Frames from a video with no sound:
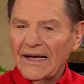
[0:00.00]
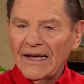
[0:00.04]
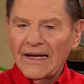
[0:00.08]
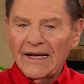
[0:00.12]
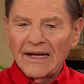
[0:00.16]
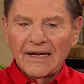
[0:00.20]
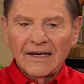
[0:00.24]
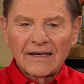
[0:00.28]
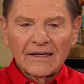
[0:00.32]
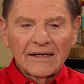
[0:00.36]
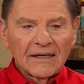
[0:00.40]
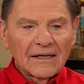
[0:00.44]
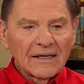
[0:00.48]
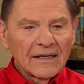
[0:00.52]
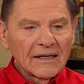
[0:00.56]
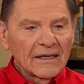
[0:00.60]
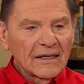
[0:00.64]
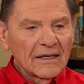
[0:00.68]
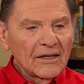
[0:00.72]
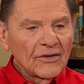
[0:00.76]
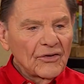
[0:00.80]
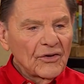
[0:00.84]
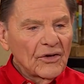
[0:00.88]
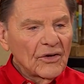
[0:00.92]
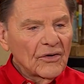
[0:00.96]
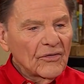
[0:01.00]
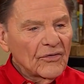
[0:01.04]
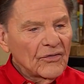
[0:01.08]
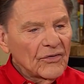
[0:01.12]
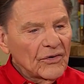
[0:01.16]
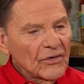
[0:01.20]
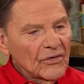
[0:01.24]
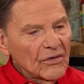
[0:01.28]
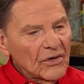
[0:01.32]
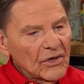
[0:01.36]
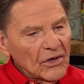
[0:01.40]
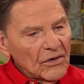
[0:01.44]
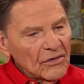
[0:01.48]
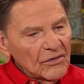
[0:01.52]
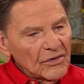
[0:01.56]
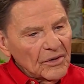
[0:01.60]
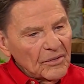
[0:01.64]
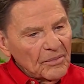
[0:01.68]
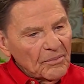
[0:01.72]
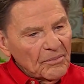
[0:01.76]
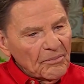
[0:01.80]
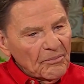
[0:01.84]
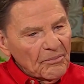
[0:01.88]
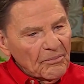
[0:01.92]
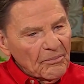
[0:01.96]
And you go
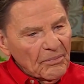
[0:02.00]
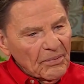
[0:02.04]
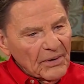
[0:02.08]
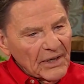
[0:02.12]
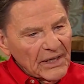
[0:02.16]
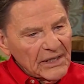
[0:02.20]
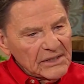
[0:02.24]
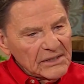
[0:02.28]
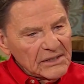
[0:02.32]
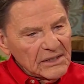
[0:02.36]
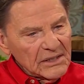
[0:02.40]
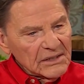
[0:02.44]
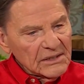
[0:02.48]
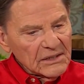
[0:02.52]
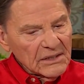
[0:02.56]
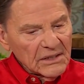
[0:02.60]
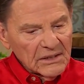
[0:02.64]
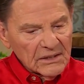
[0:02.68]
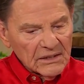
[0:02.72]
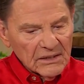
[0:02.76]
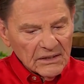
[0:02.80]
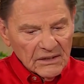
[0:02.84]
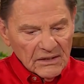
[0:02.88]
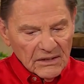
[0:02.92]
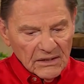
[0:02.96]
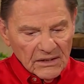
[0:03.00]
to places, and